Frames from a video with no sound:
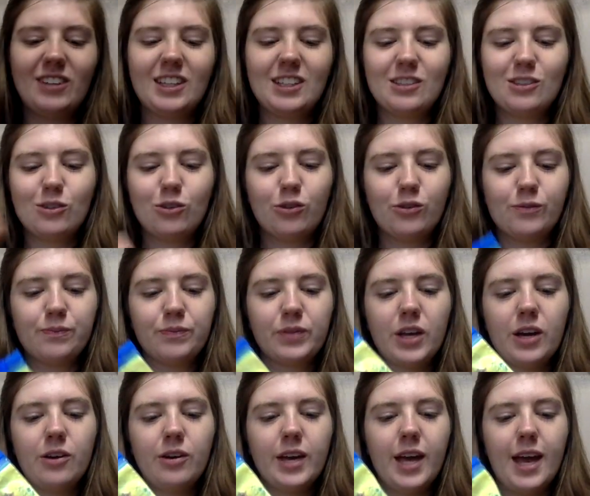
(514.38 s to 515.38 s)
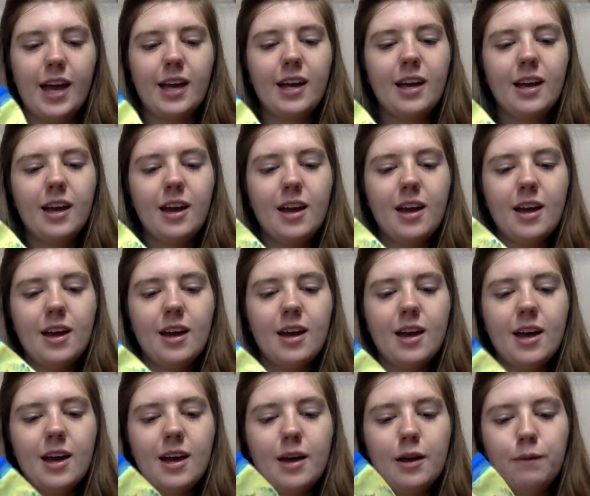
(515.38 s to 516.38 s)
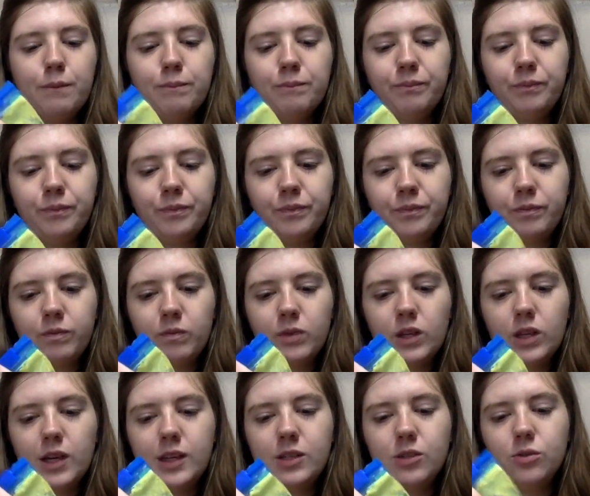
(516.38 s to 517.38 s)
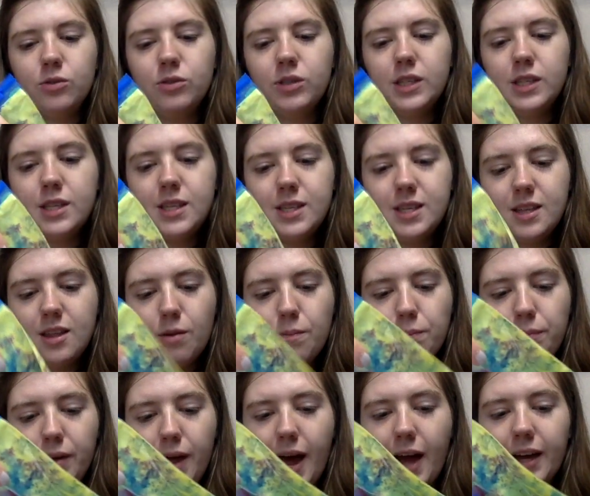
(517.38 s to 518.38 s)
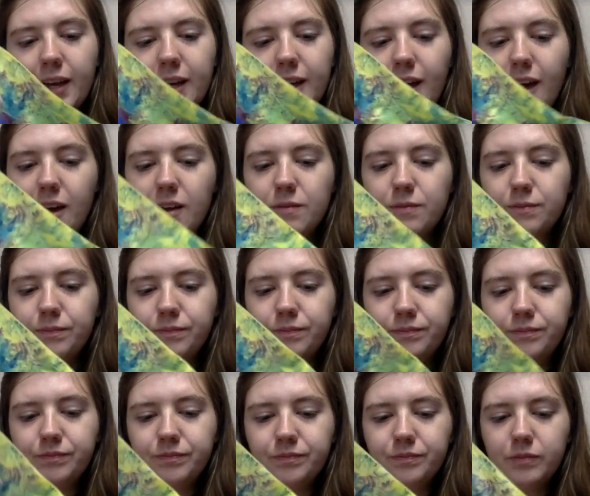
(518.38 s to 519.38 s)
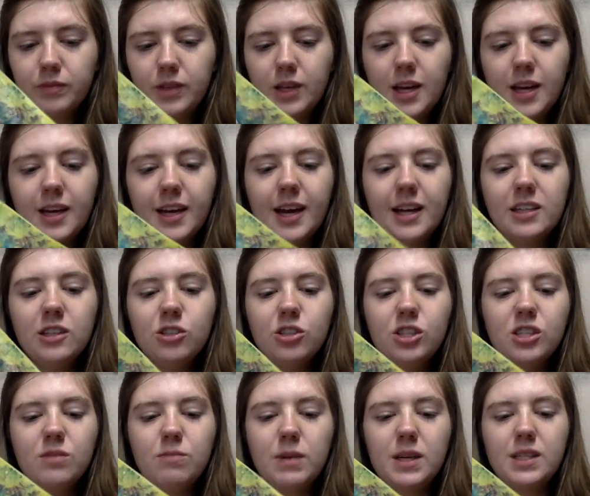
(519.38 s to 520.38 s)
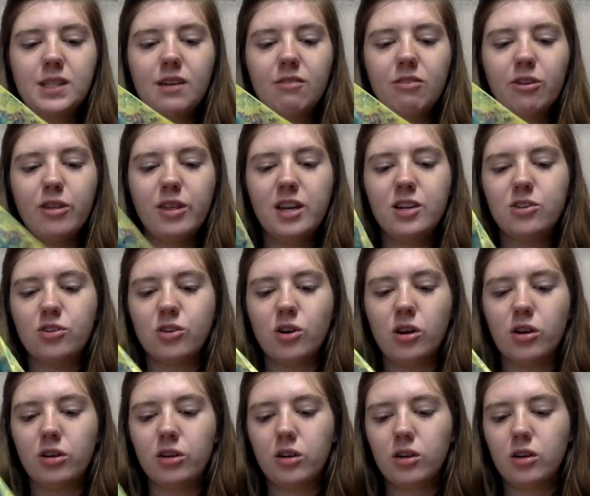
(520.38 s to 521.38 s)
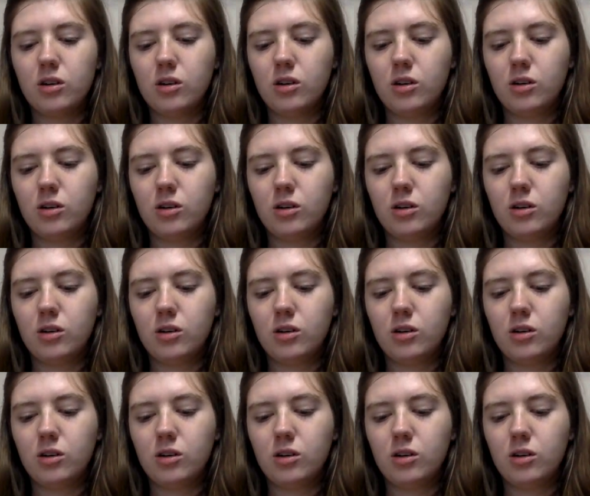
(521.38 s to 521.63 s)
That's cool. Okay, I don't really see the black yet. Kind of just makes everything darker.